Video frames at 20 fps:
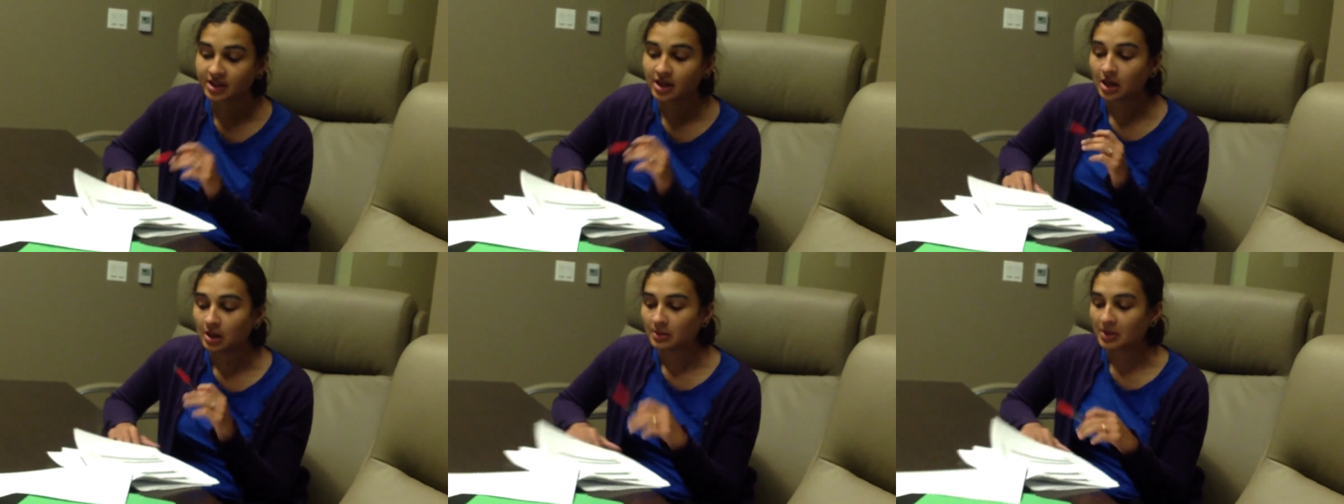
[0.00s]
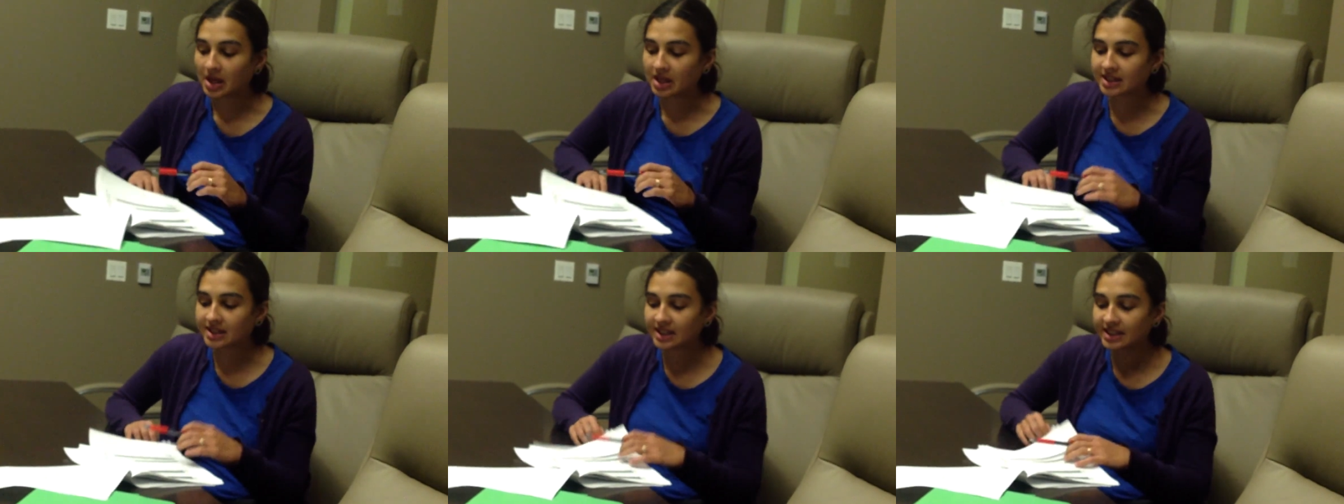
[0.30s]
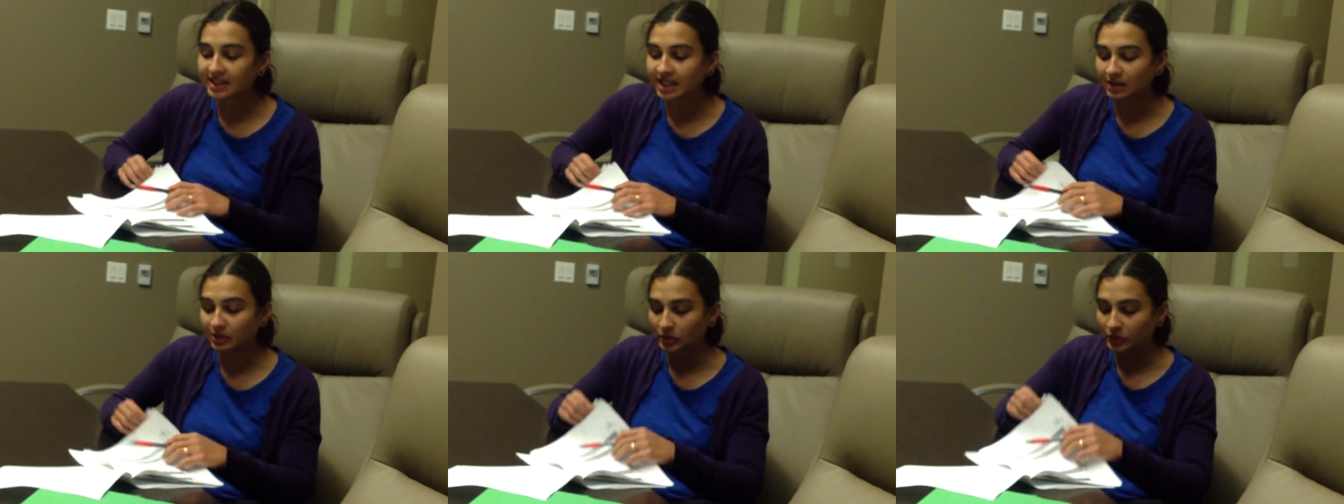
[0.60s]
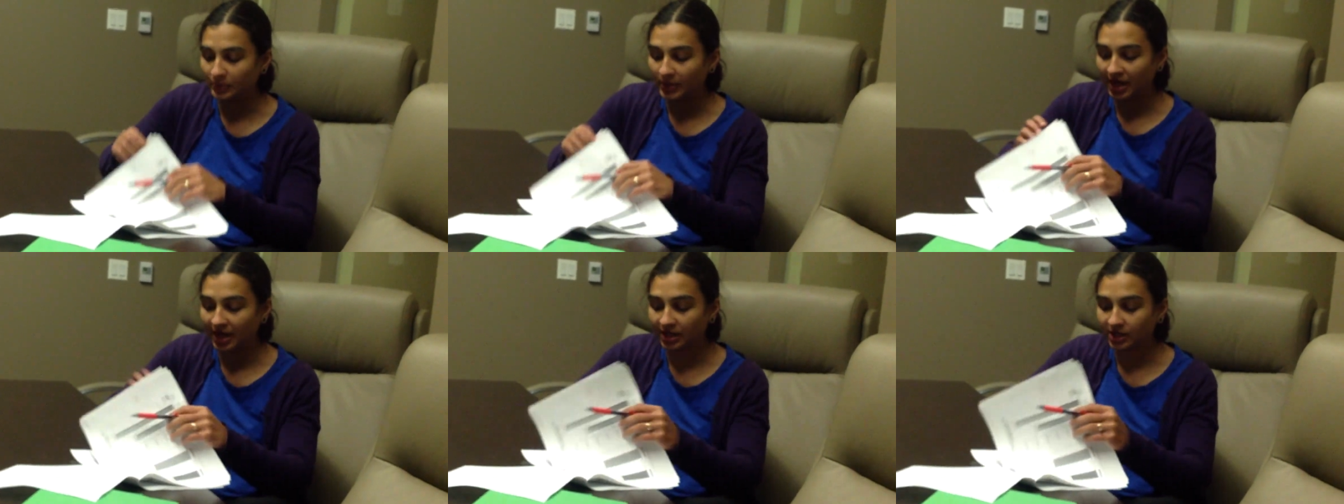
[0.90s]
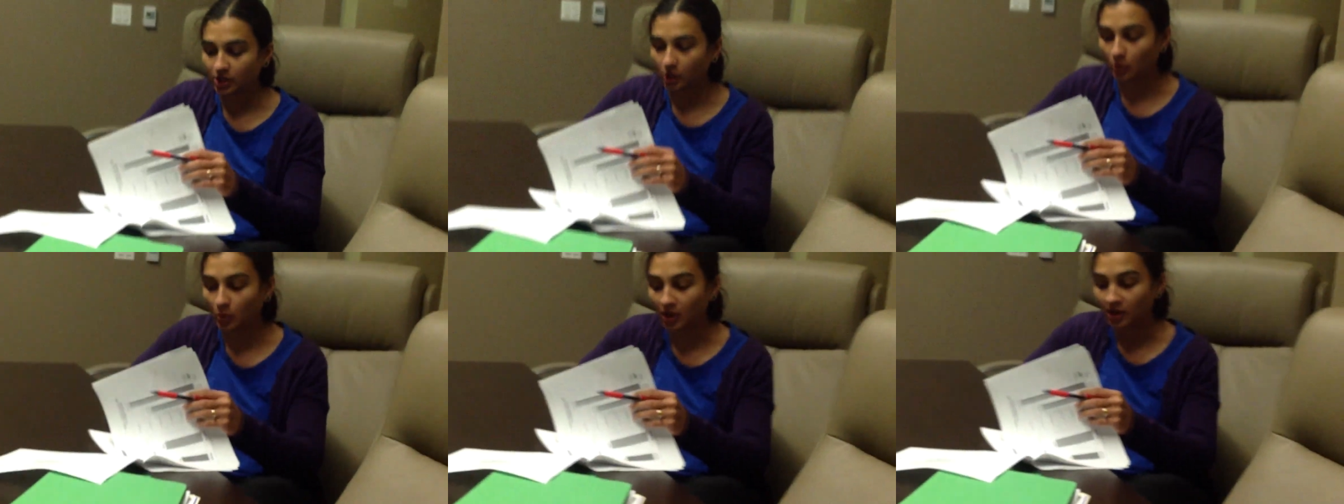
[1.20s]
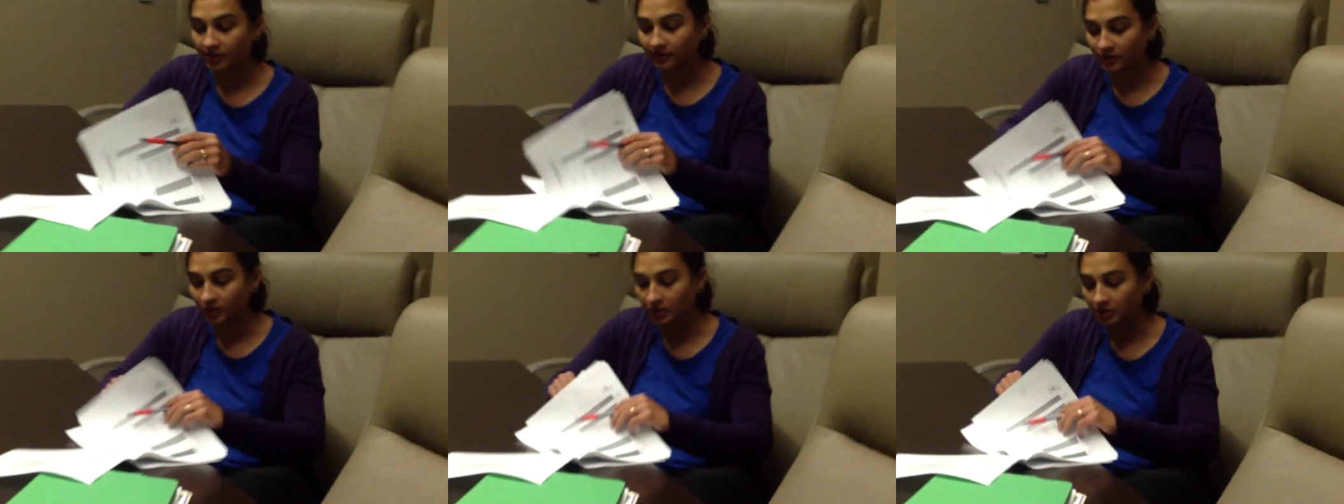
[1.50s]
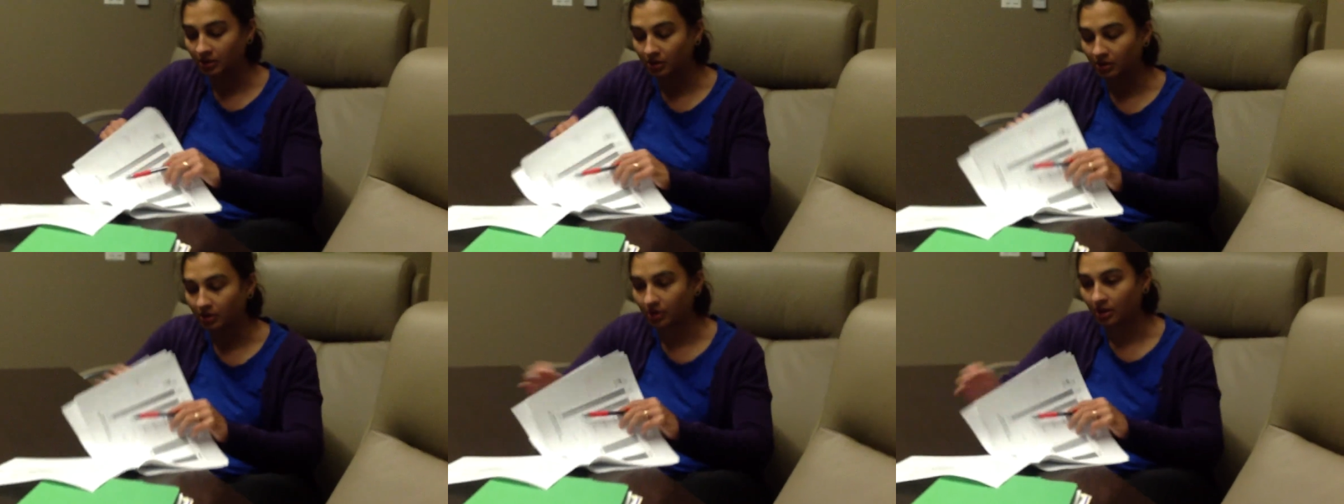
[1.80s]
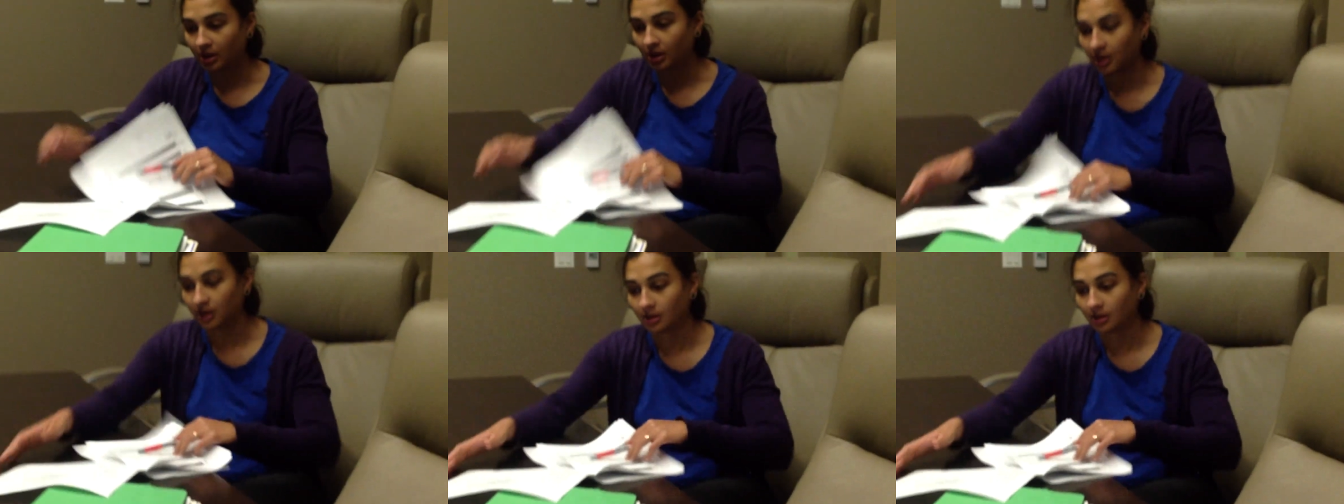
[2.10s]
because this goes back to one of your,